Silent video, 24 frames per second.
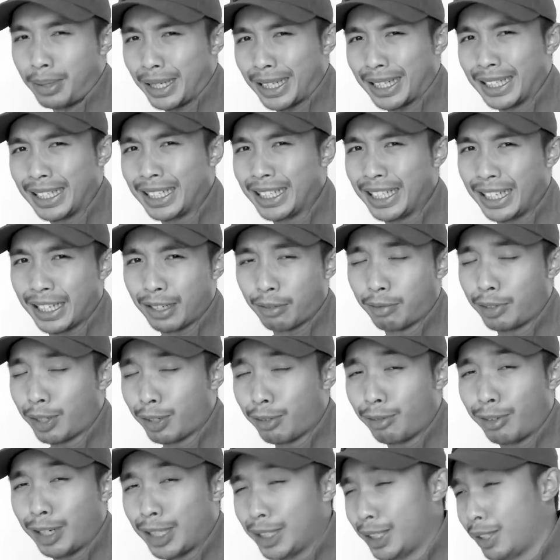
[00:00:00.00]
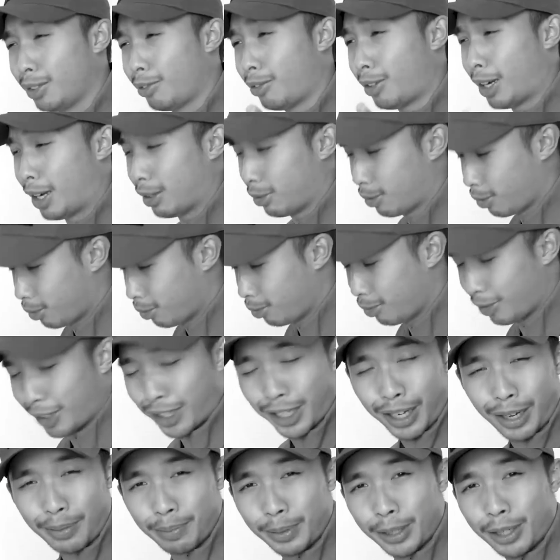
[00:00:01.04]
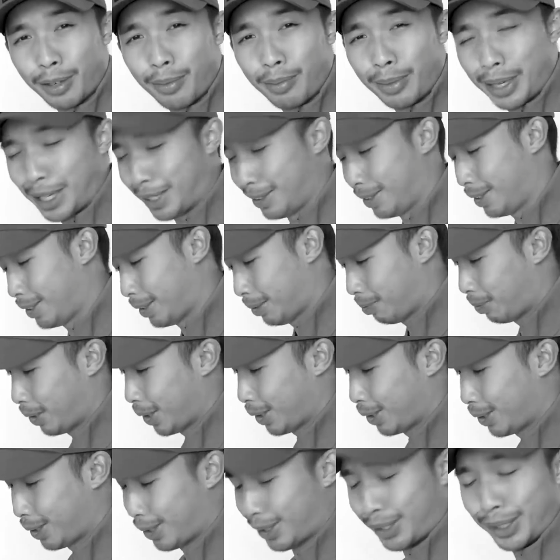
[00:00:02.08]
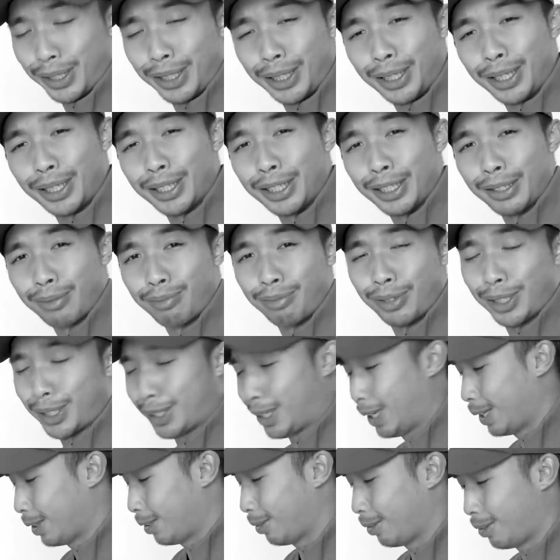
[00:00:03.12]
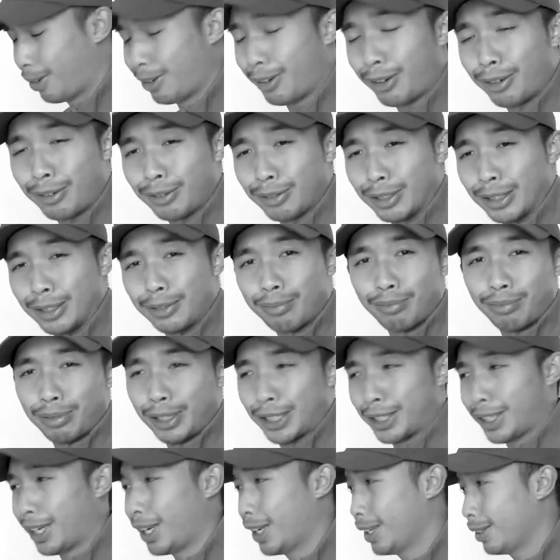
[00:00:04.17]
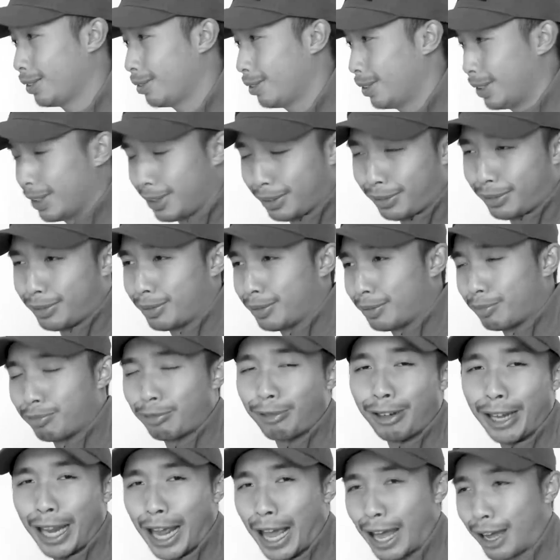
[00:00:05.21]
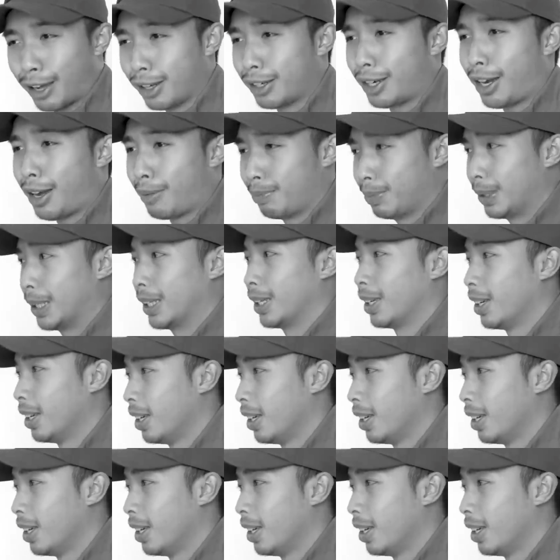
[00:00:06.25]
but Llyan, we already know how to do the copy command. Just press the C and then press letter O and then press enter and voila, copy.